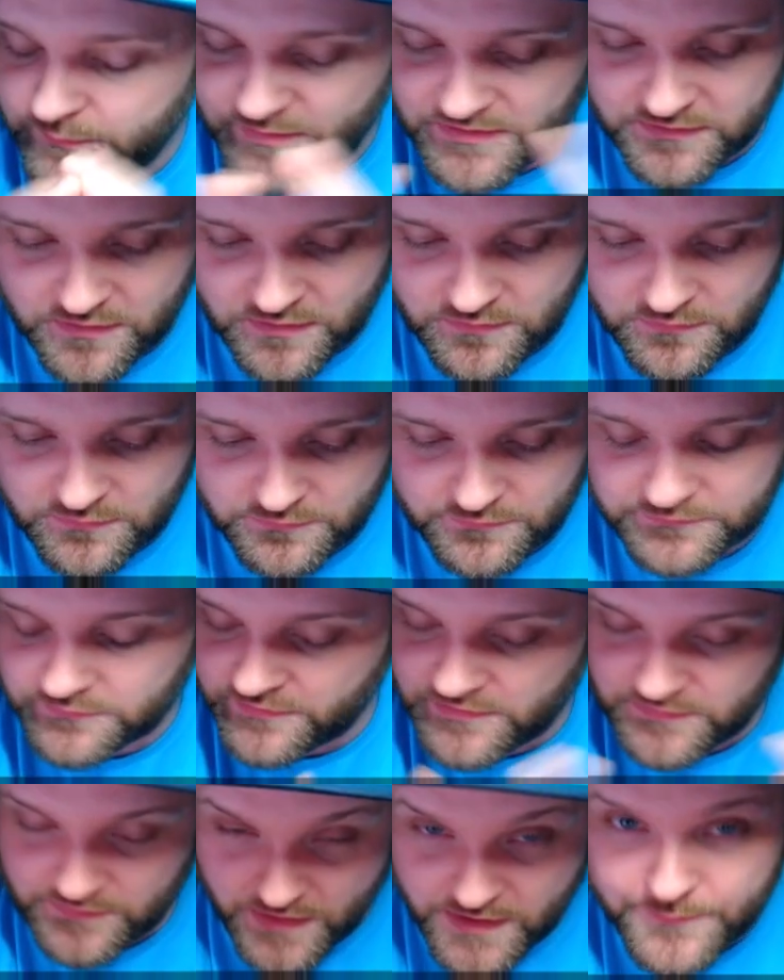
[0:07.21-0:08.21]
knows, or
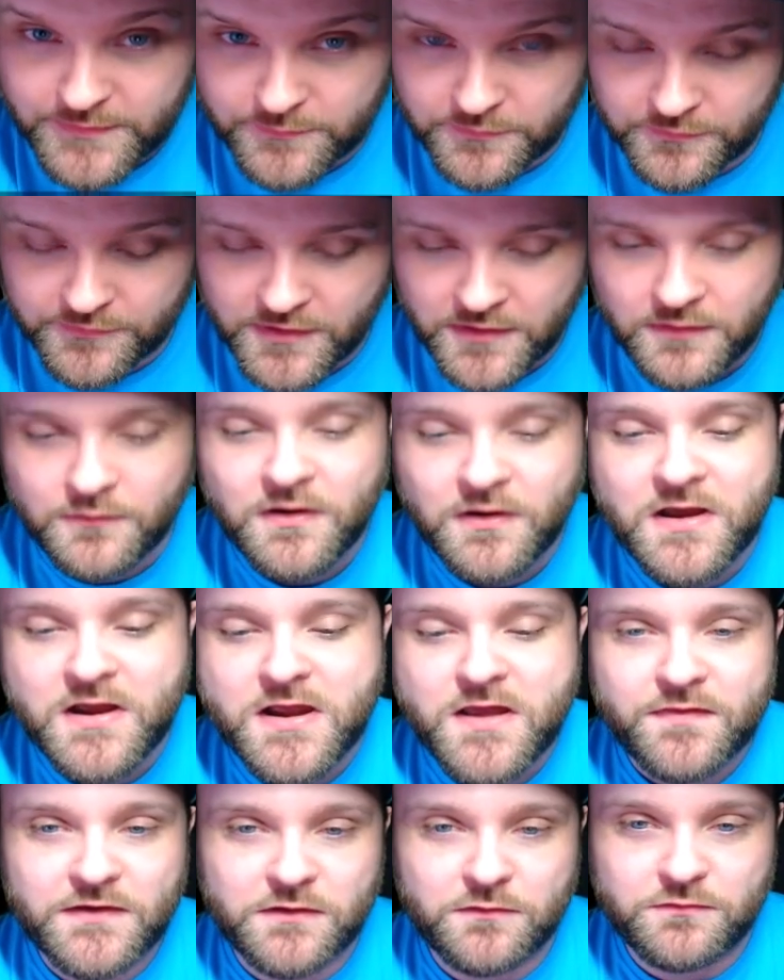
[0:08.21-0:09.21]
a lot of people know,
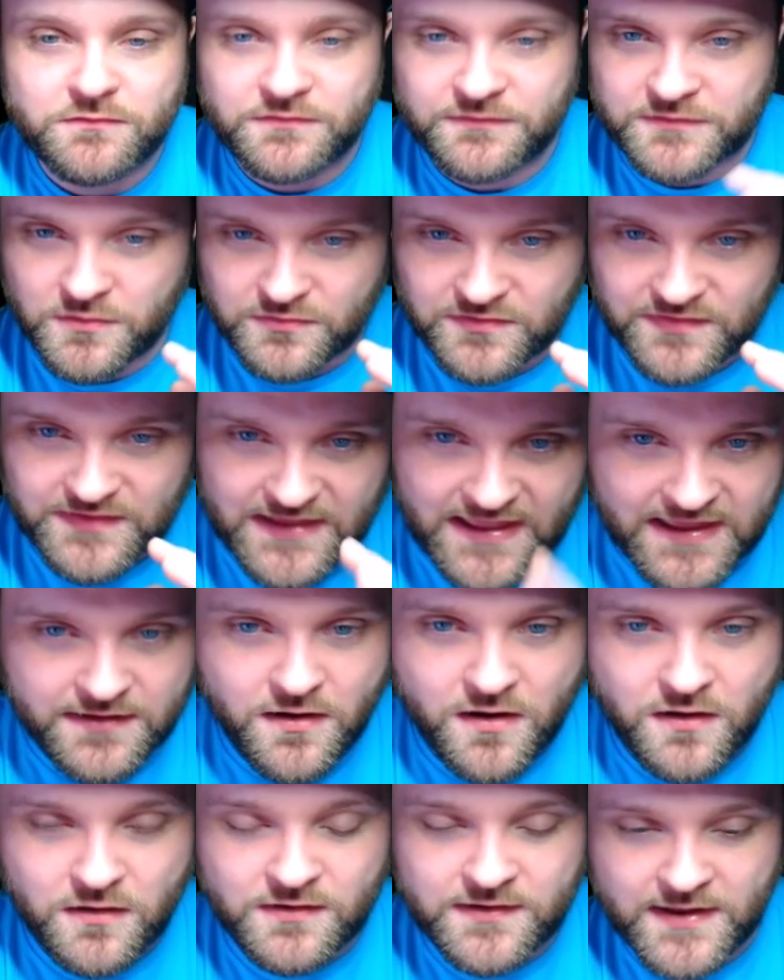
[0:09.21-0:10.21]
that you just go to the
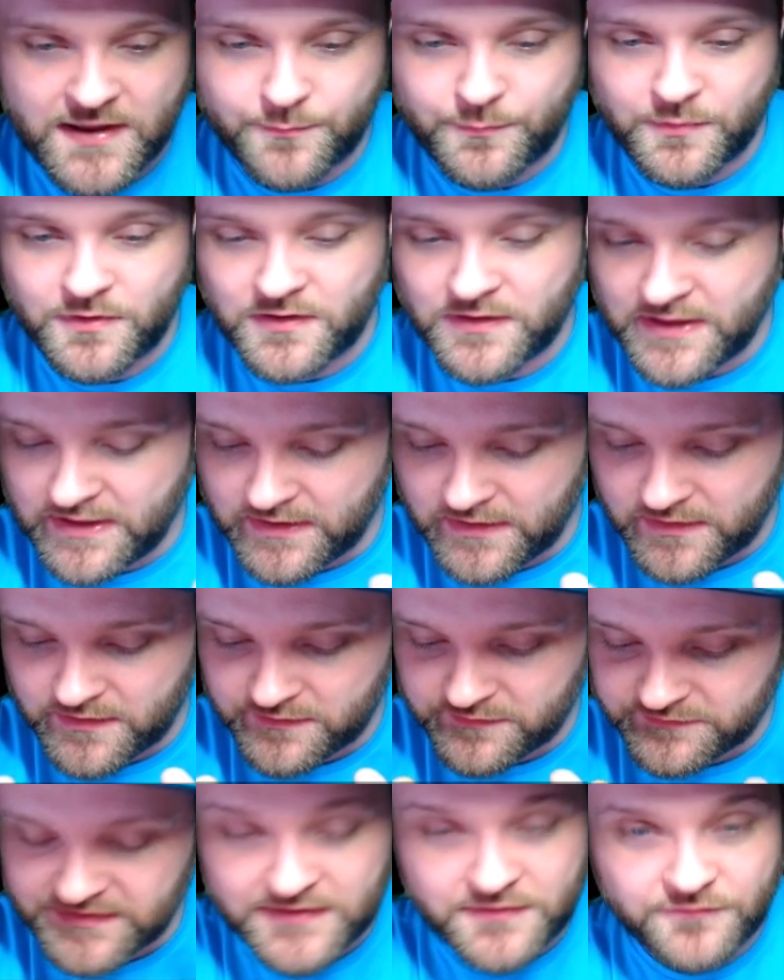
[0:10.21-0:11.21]
AR camera
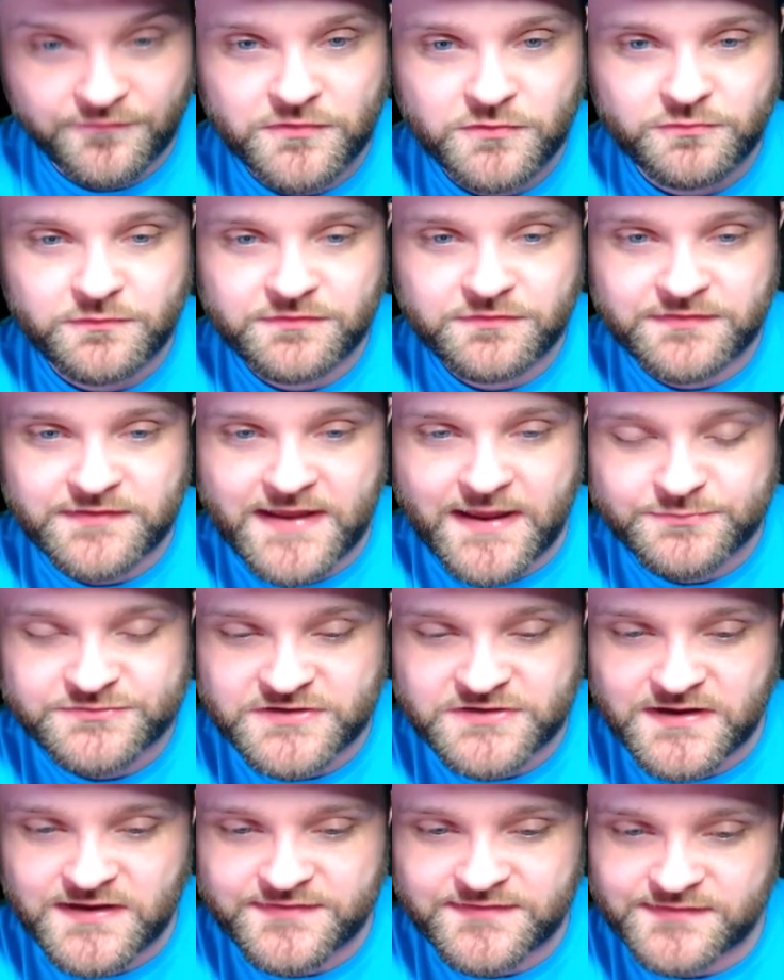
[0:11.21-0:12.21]
and take a few
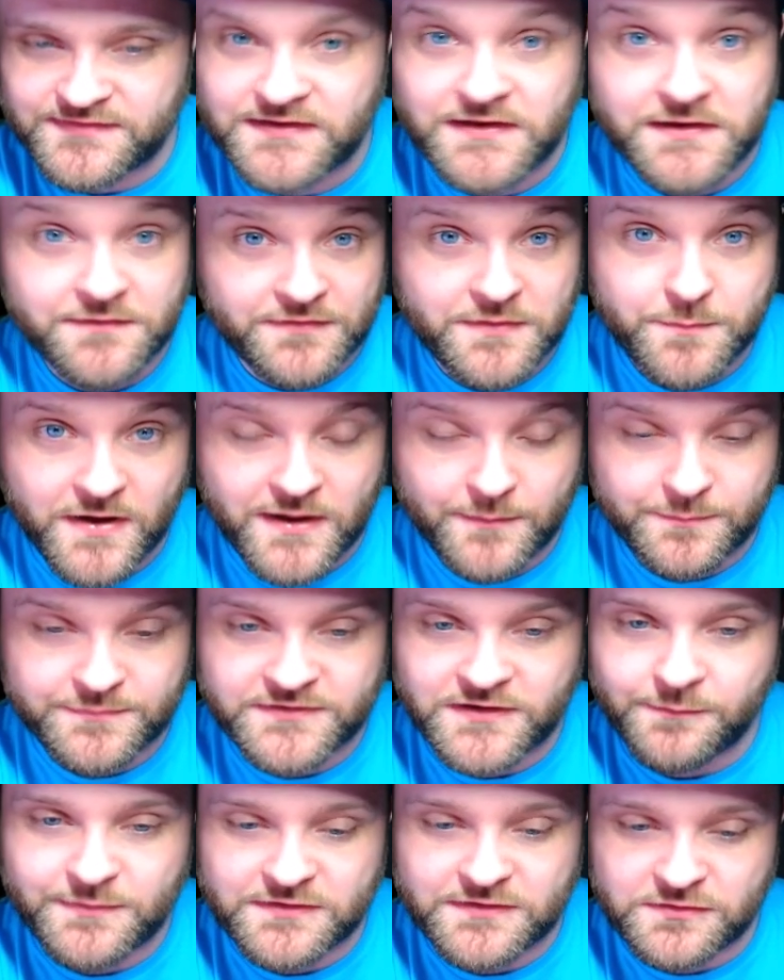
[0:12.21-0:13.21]
snapshots and see if he pops
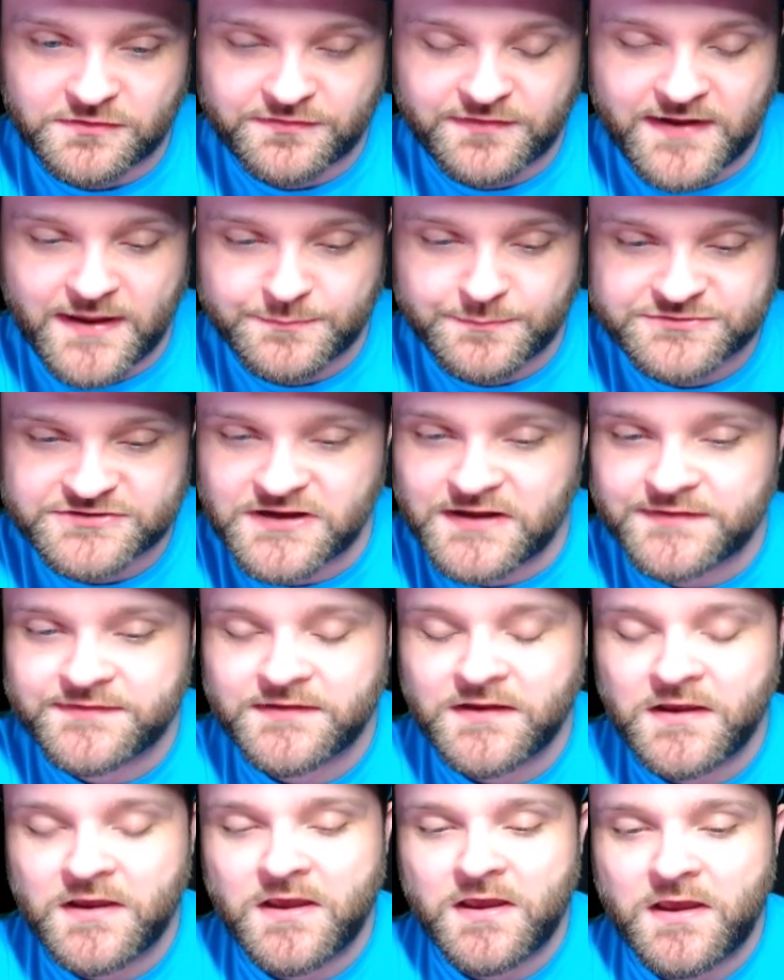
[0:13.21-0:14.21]
up in your snapshots.
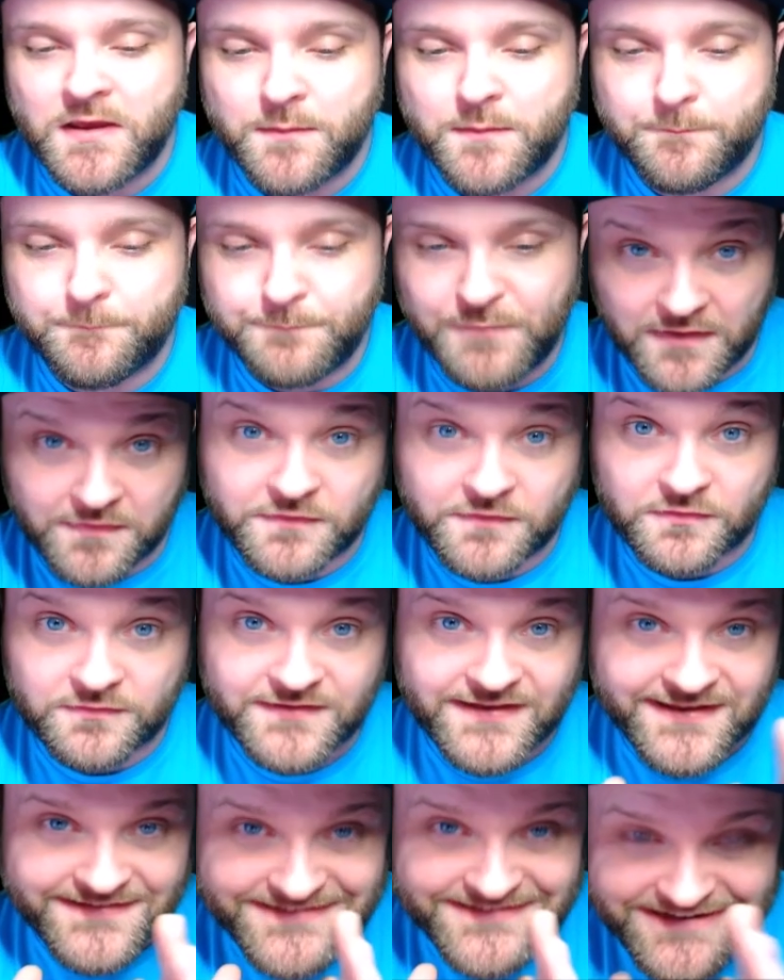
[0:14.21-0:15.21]
But
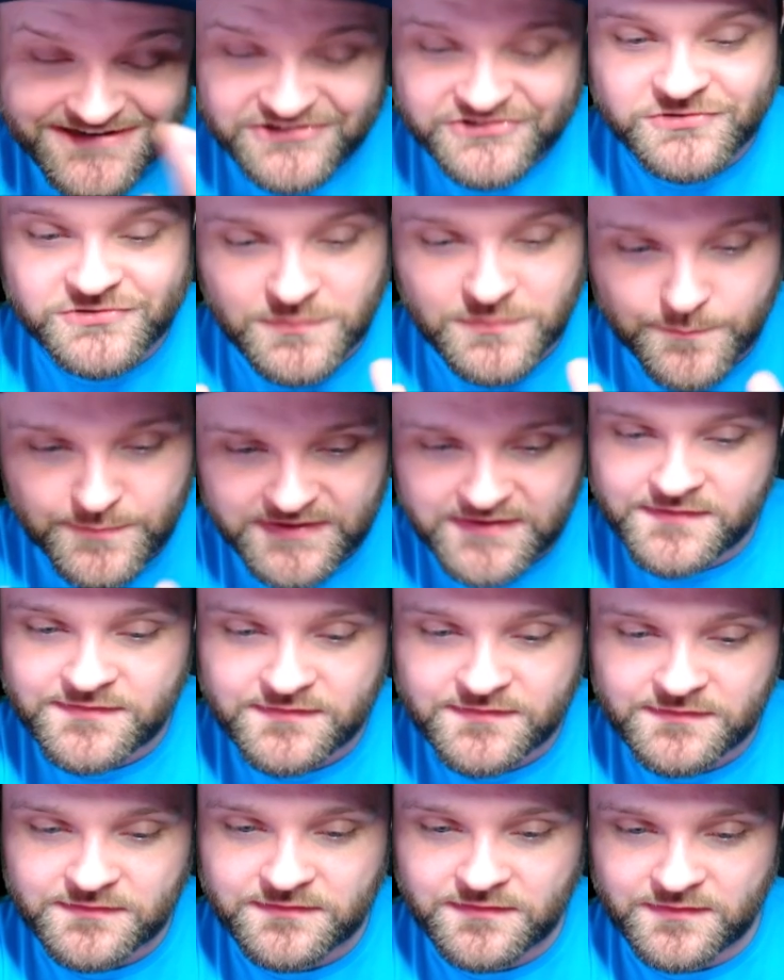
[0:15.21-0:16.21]
there's additional
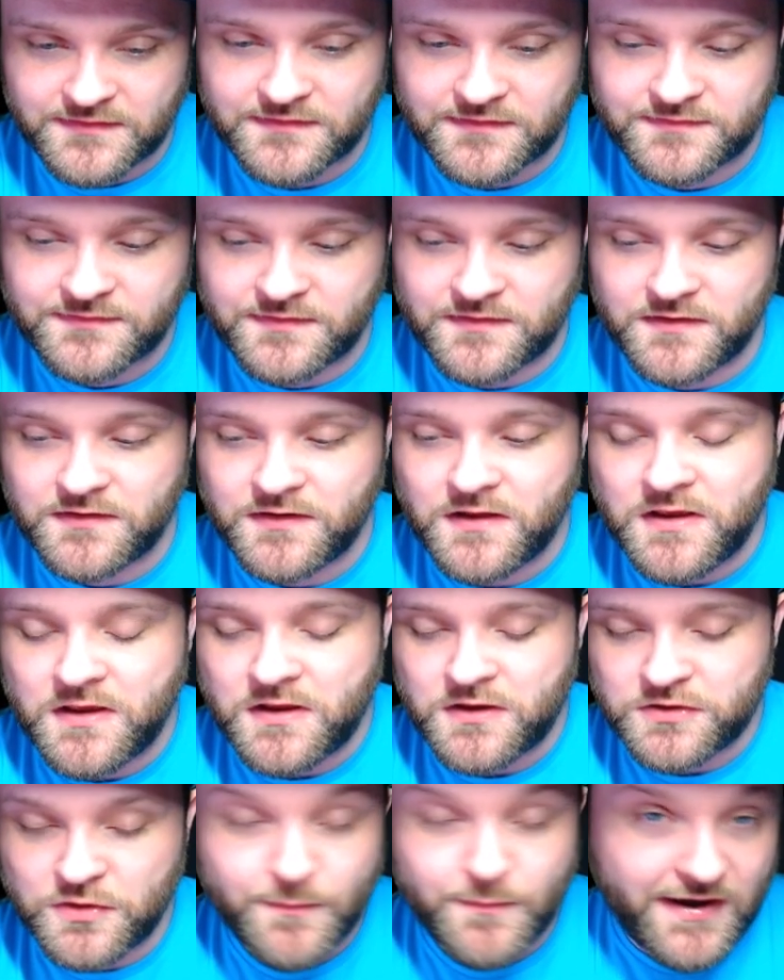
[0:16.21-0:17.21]
pieces to this that
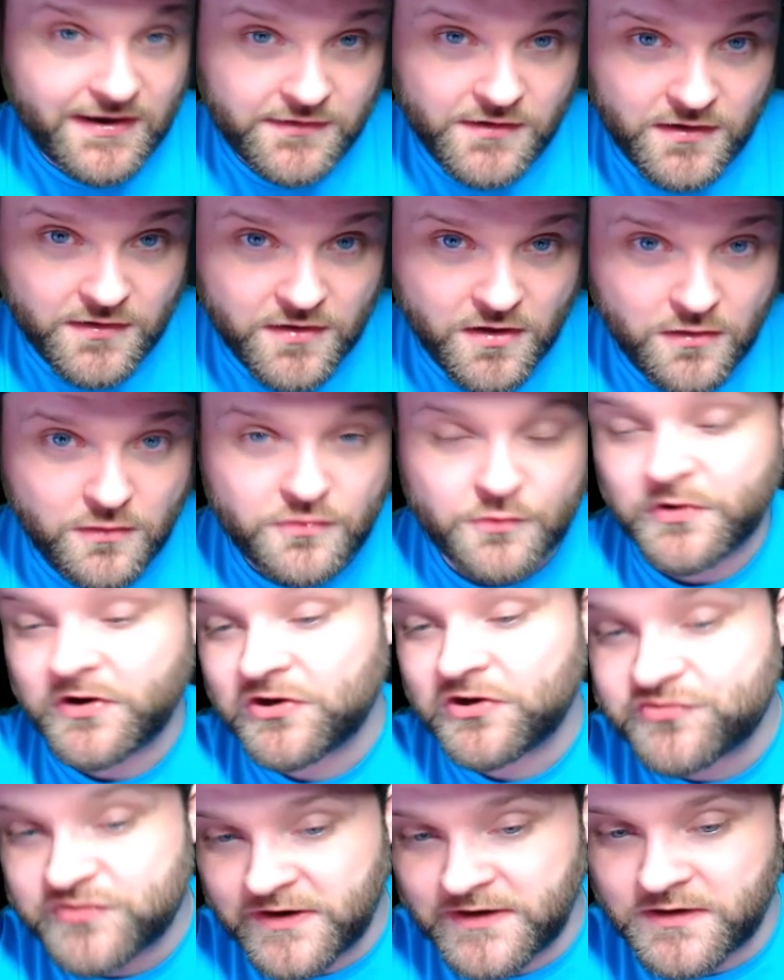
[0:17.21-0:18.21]
you might not know that we're
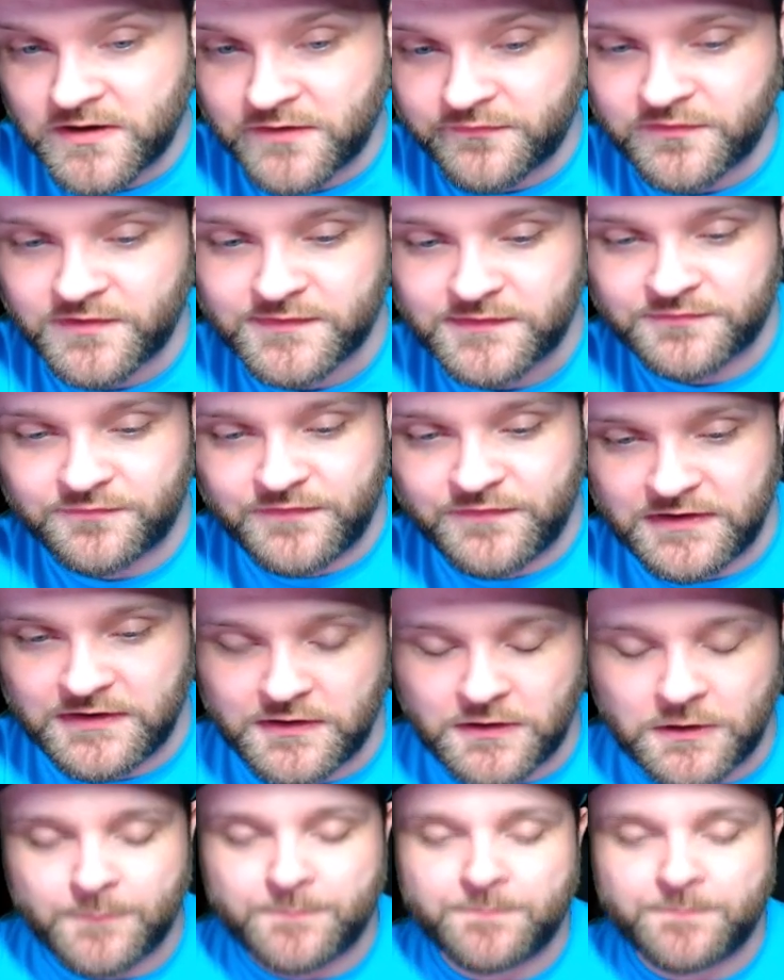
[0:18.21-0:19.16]
going to try and cover in this video.